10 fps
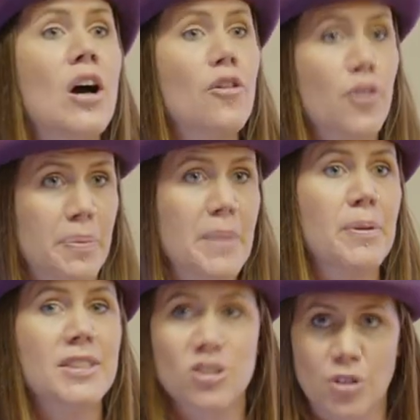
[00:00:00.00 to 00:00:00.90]
for people
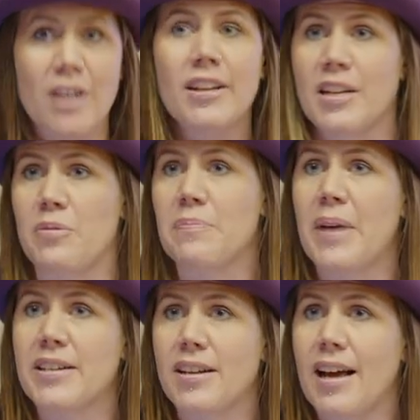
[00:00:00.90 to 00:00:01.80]
struggling with
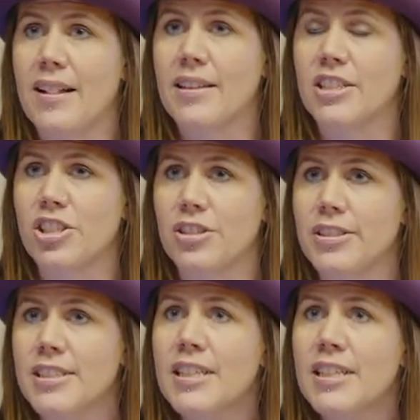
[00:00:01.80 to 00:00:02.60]
mental health issues